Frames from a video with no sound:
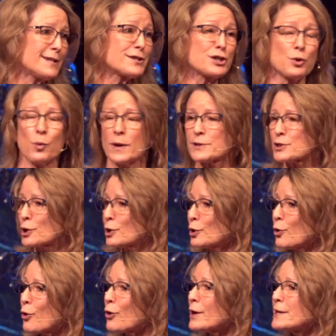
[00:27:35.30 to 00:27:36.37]
It's to one's
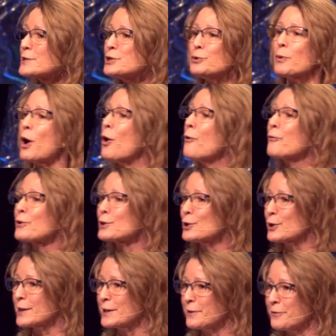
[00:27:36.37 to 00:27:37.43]
glory to
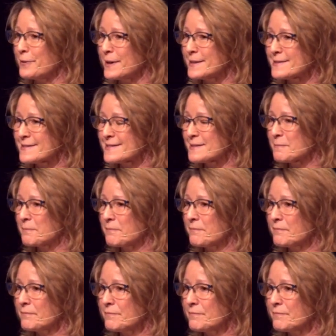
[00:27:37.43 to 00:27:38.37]
overlook an offense.